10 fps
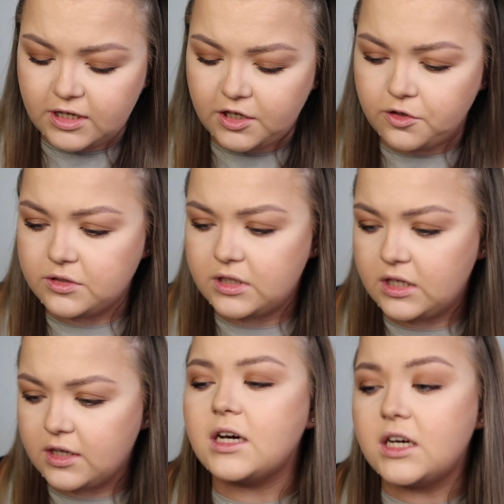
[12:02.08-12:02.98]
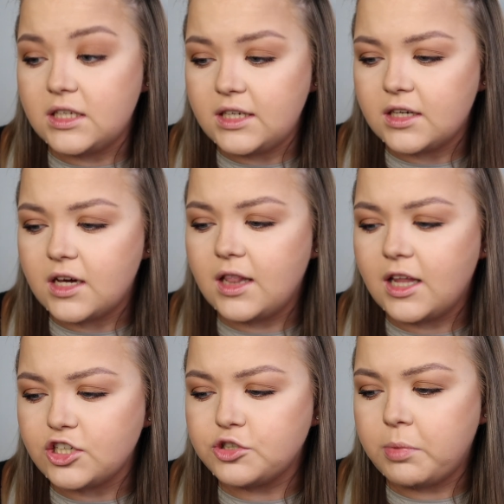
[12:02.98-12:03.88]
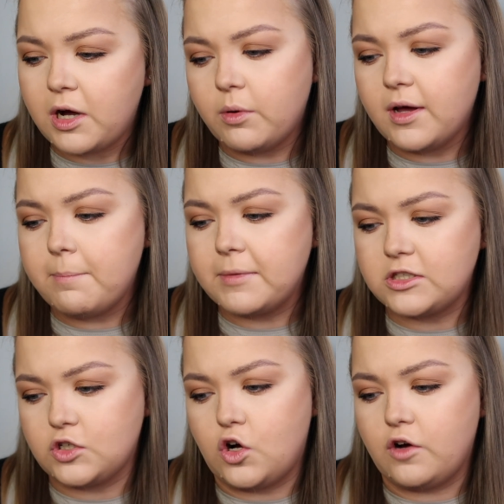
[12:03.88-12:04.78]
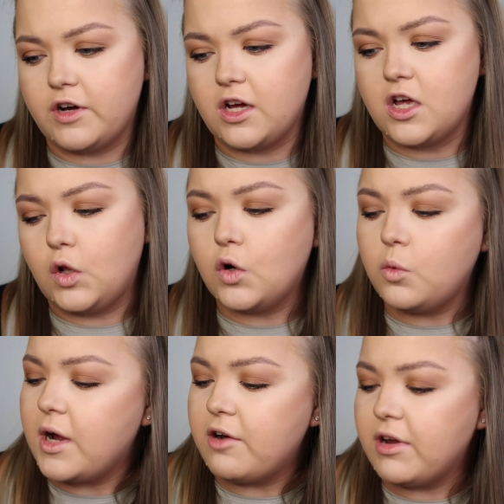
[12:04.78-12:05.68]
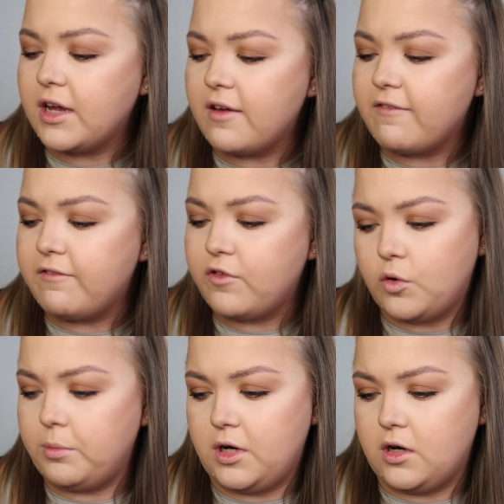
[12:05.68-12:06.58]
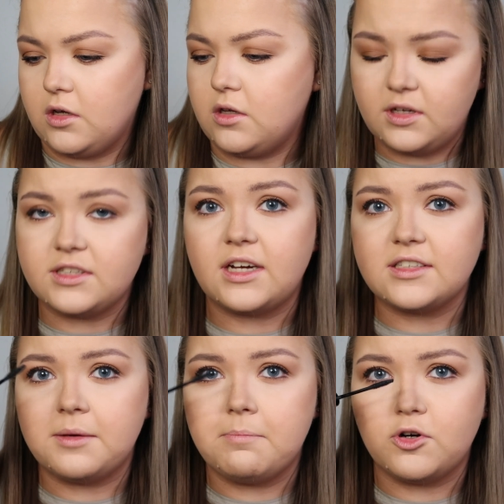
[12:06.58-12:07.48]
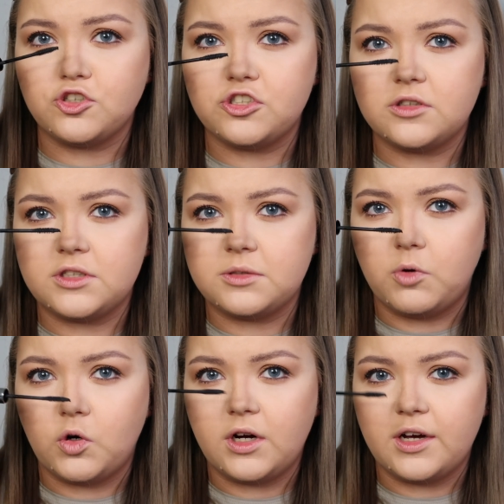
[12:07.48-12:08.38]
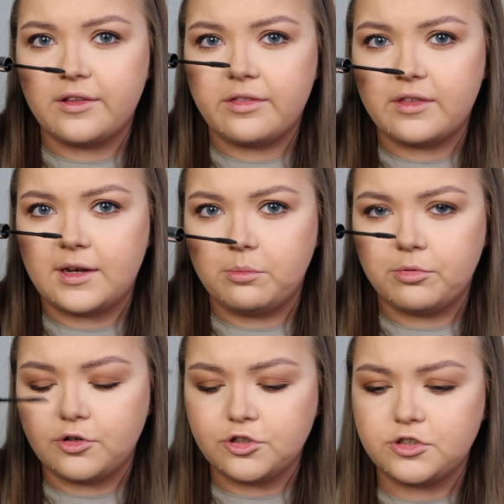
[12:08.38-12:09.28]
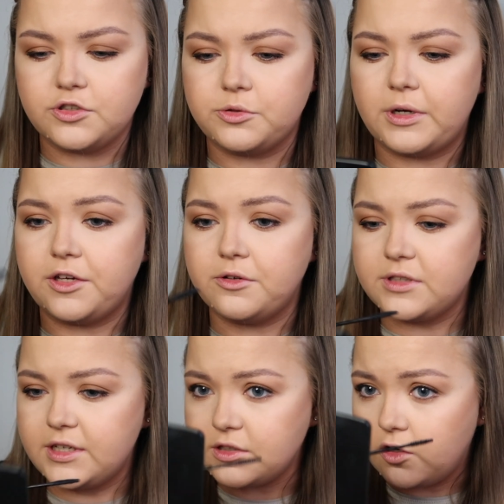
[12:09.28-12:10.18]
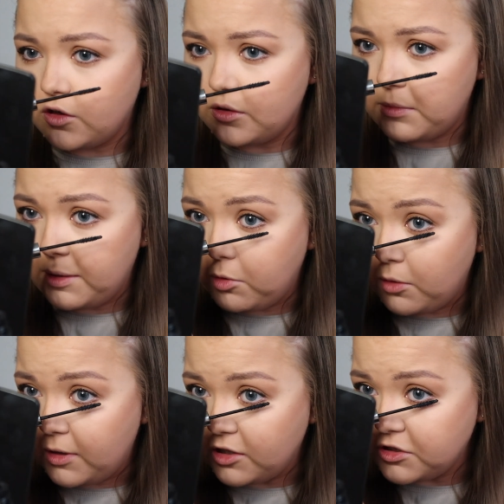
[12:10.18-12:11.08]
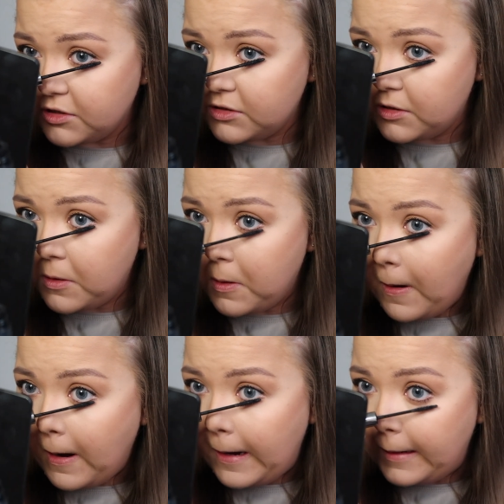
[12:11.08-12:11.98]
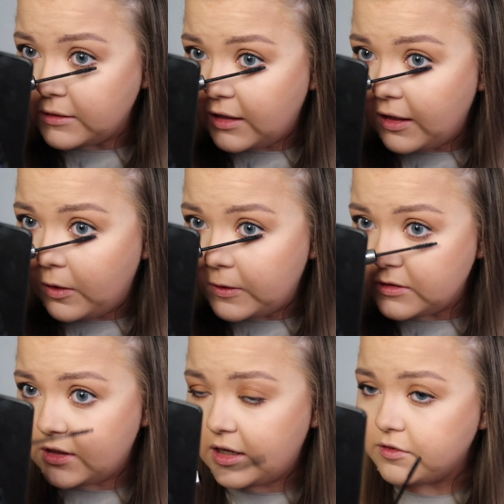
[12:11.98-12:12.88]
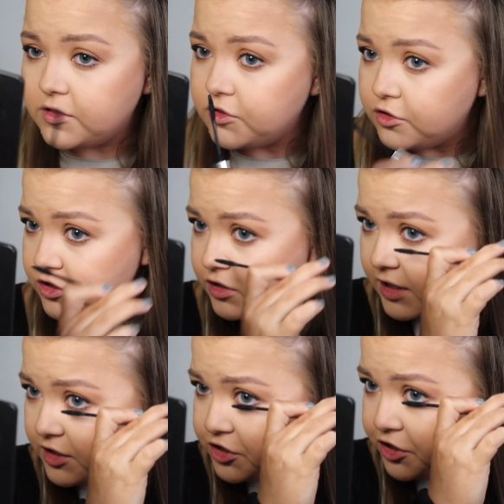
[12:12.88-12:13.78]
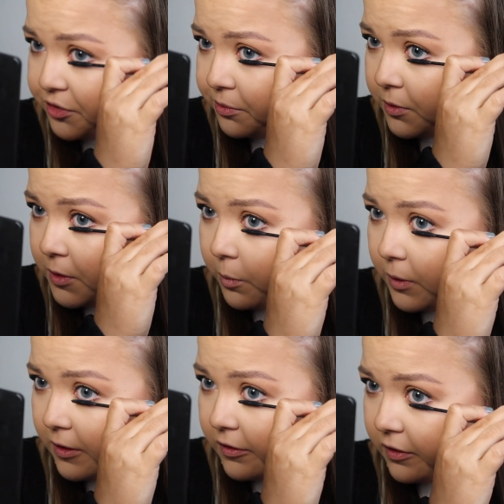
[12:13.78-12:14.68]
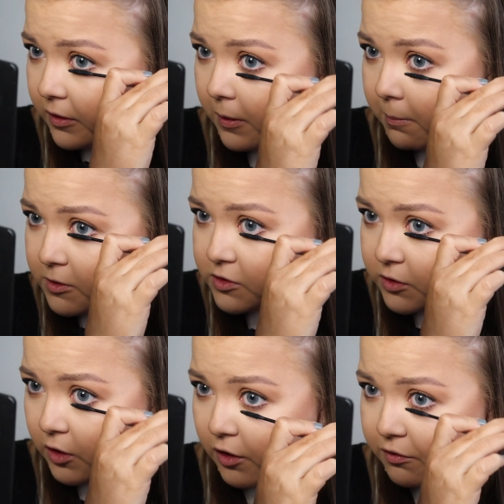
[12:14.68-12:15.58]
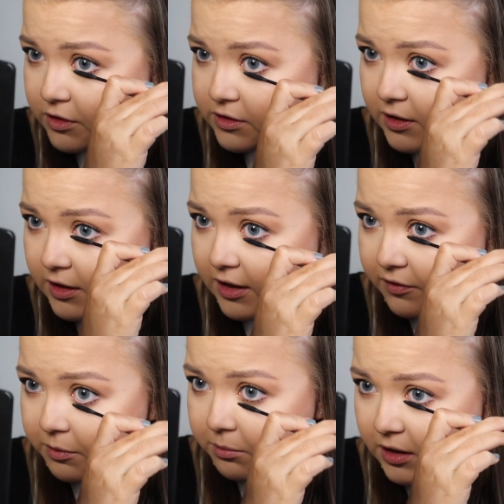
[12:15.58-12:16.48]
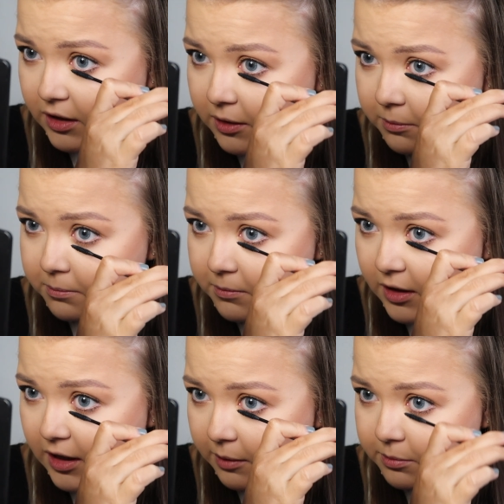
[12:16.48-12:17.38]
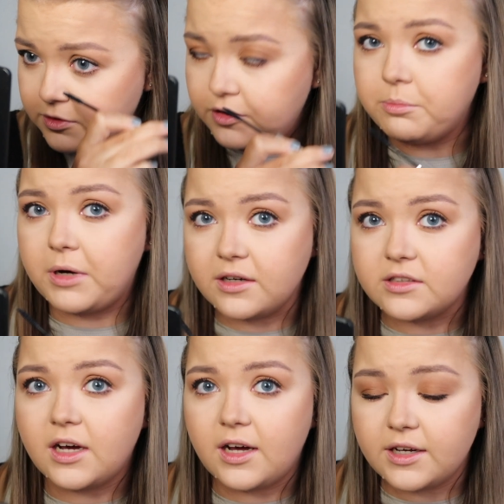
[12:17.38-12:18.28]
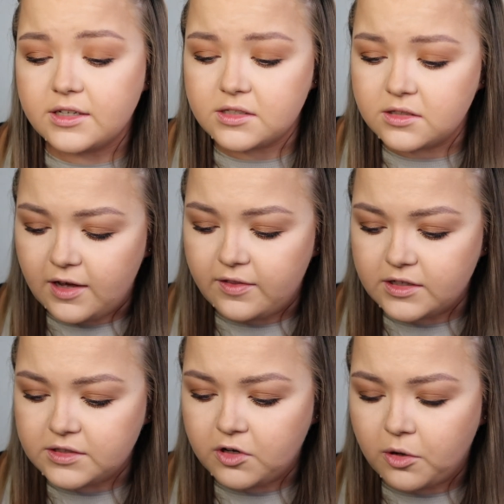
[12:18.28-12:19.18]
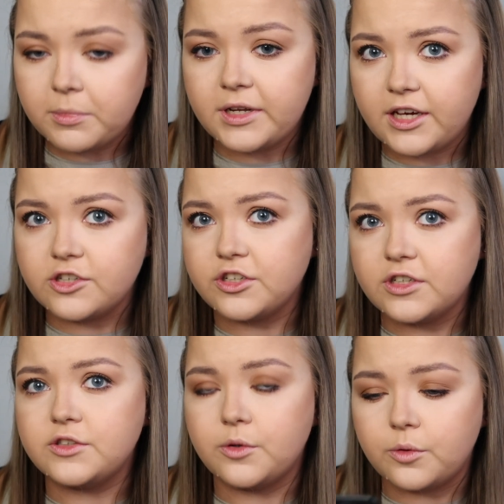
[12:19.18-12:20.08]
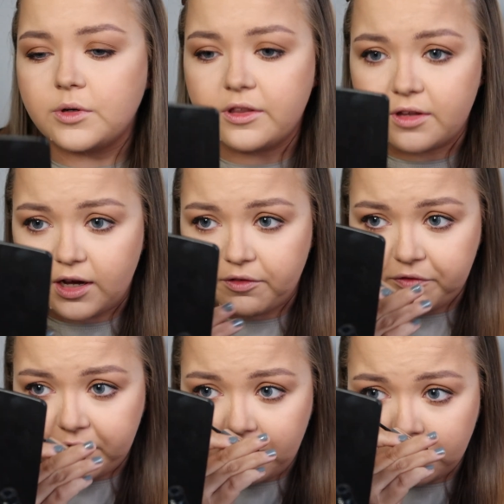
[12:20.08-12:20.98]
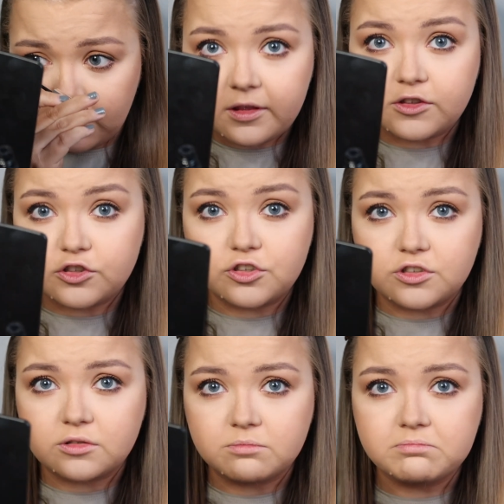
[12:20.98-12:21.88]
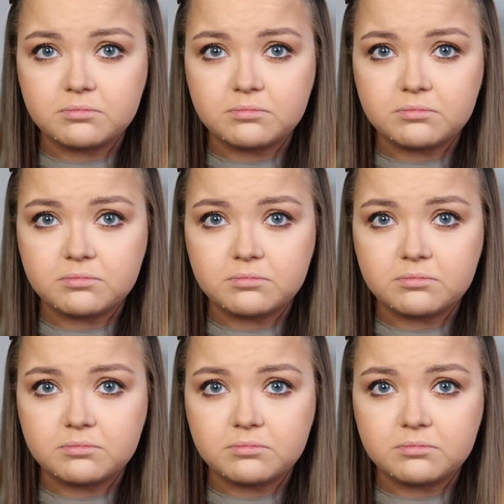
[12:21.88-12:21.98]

I use the Clinique Lash Power Mascara Long Wearing Formula. This has a much smaller, thinner brush, so I use this on my bottom lashes. And I honestly have such an issue with mascaras giving me absolute panda eyes, and this combination is the only thing I've found that doesn't